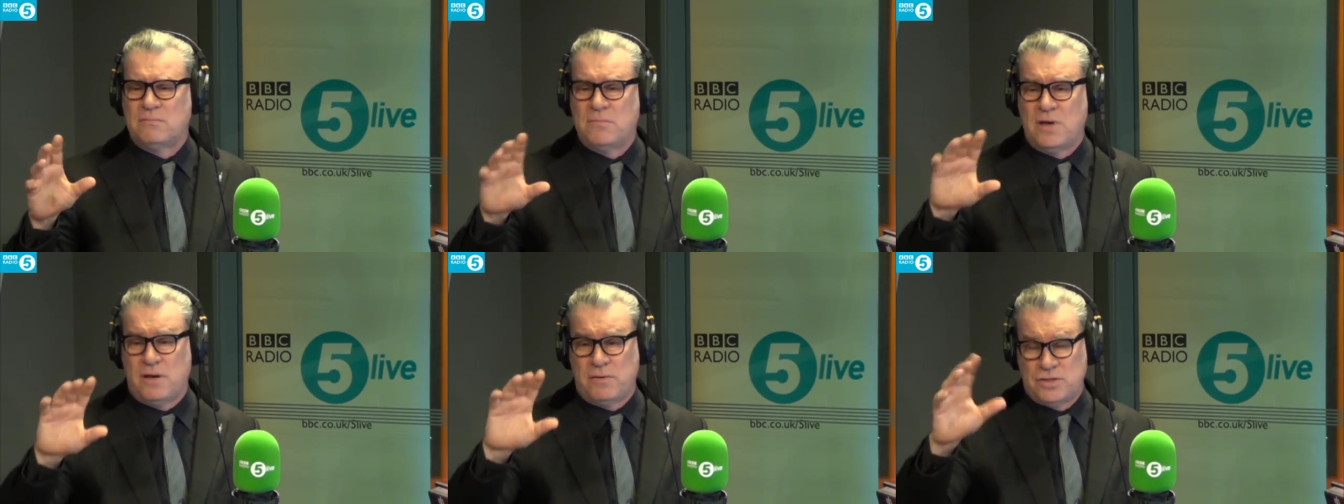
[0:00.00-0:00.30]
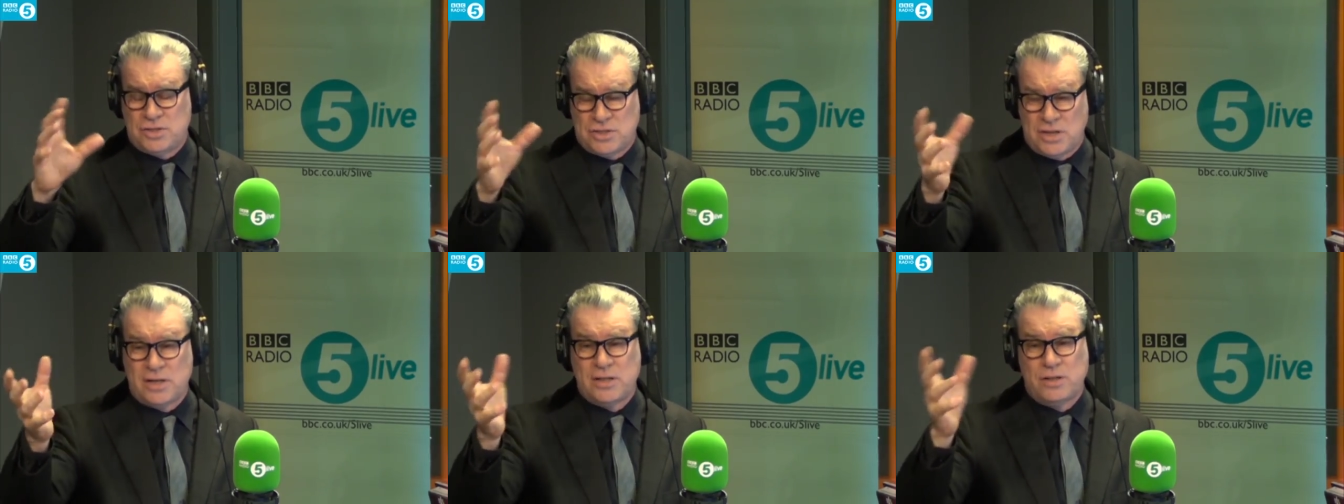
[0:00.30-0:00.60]
Mary
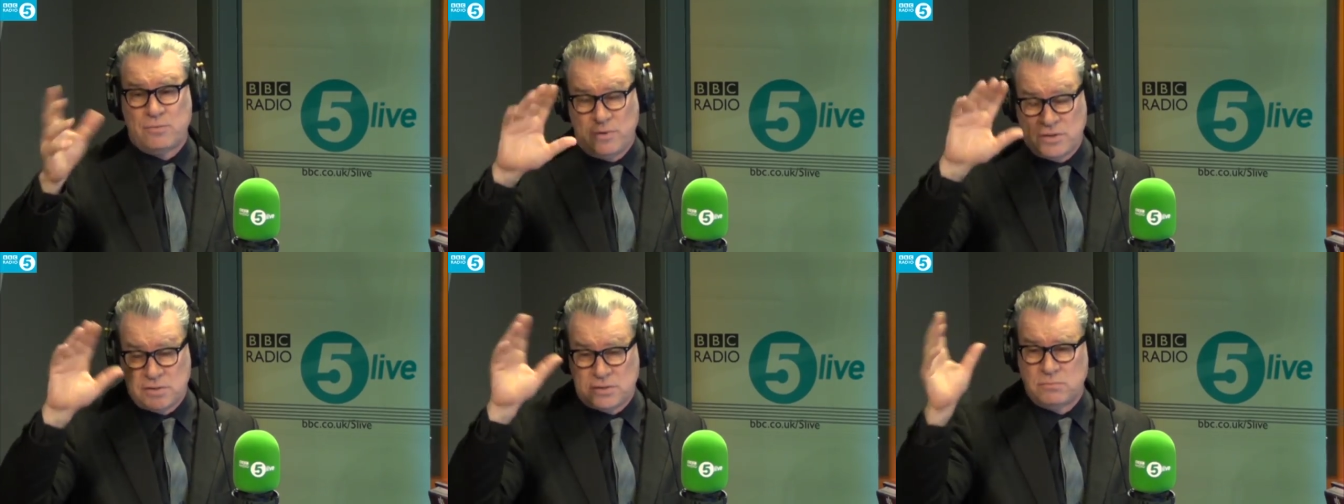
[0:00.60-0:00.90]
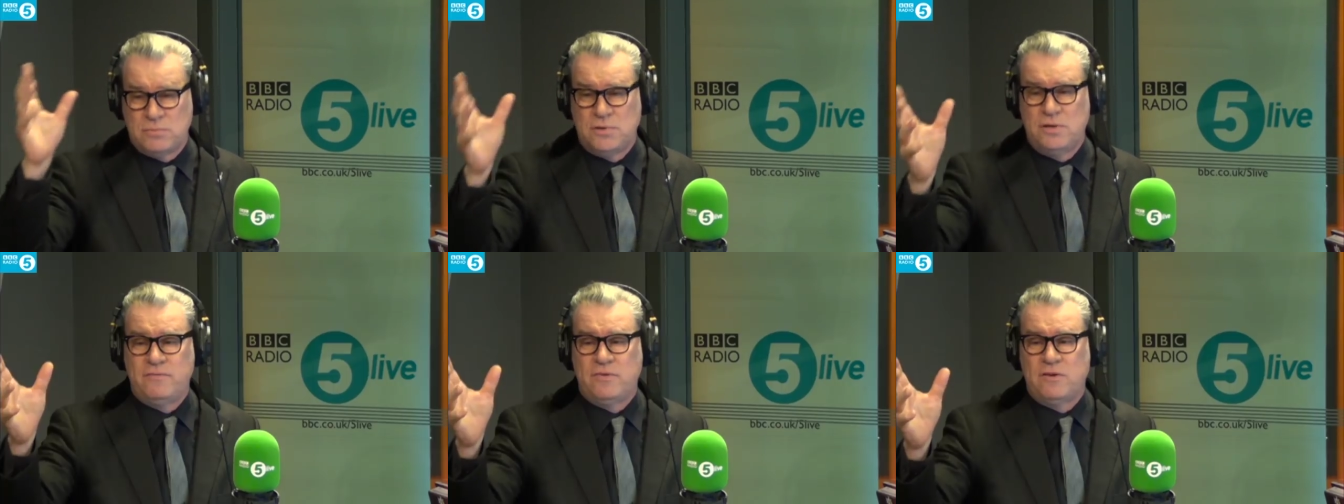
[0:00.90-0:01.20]
Shelley, the
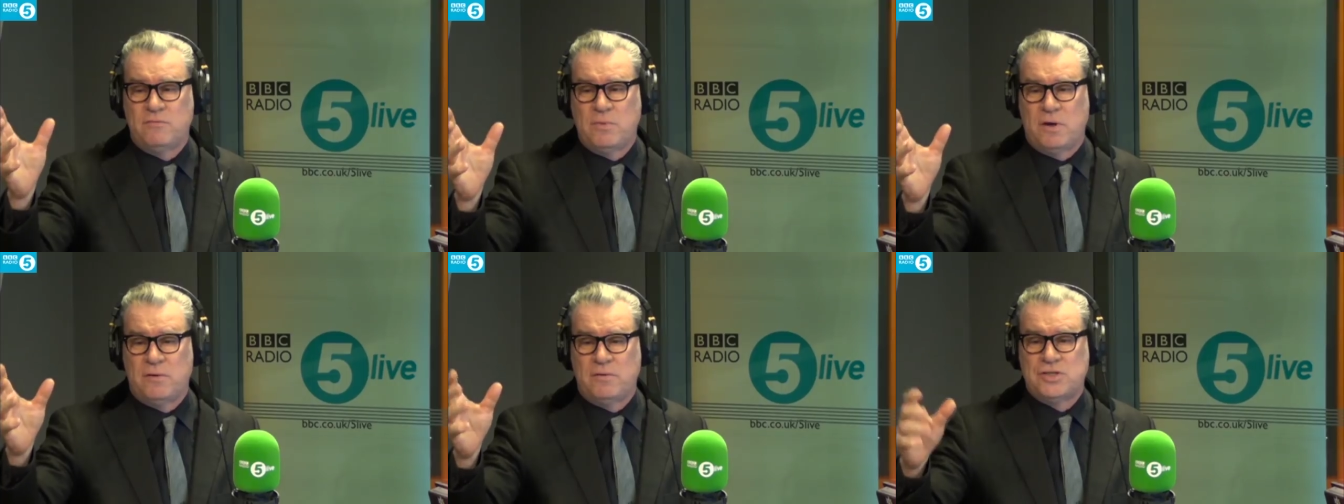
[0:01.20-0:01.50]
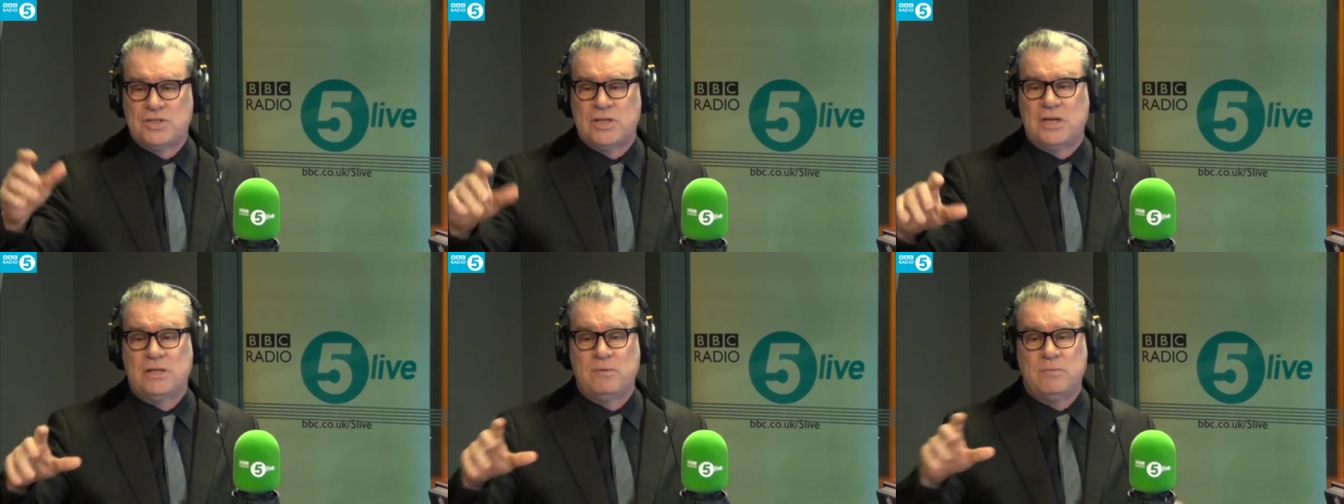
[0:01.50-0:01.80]
recent movie of Mary
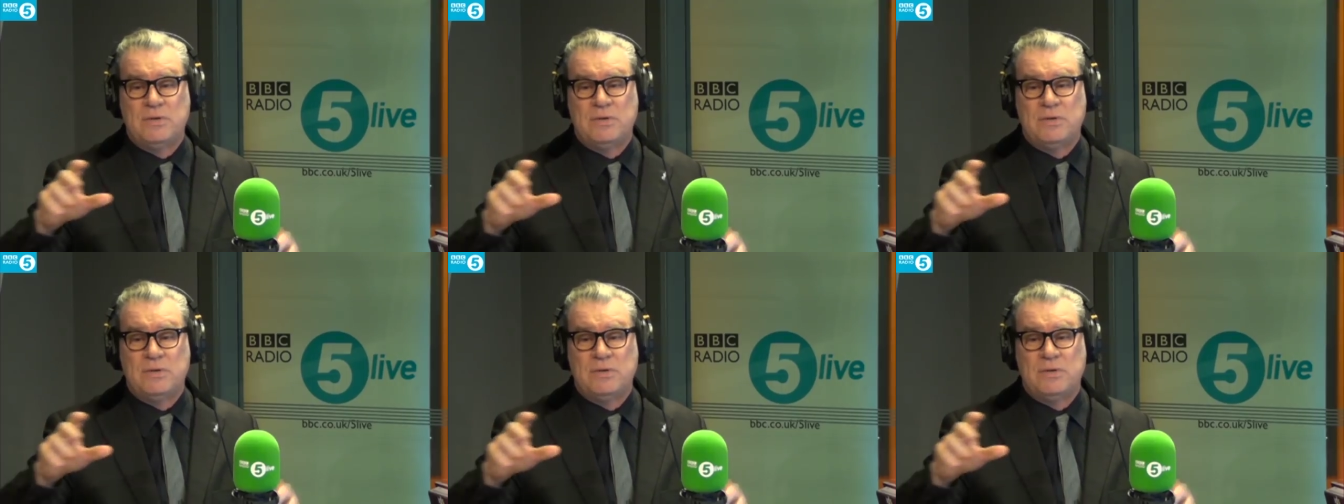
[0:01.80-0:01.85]
Shelley,